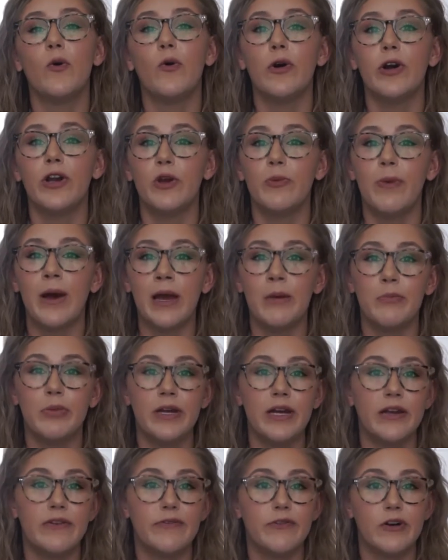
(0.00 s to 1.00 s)
or you might
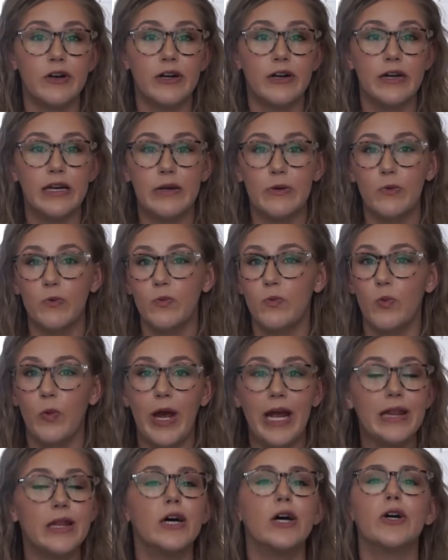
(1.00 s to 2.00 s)
bleed for
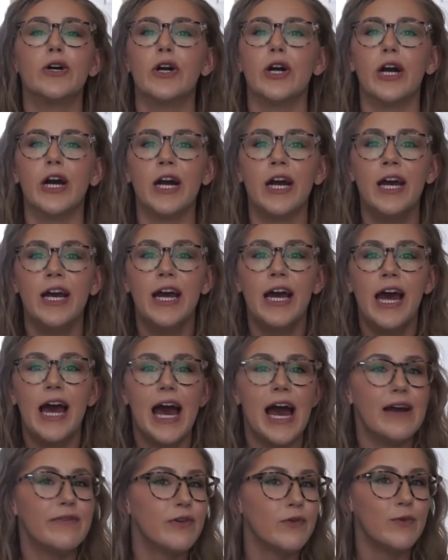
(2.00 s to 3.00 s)
way longer.
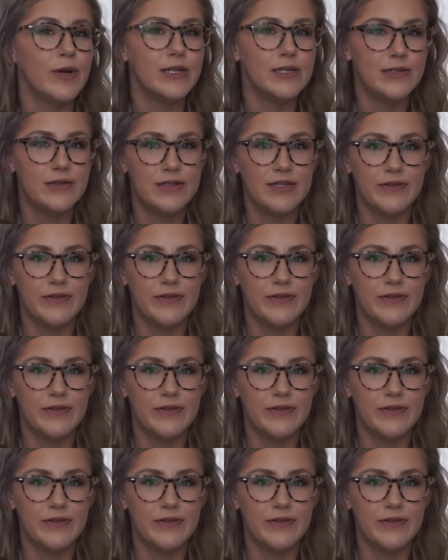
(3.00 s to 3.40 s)
Everyone's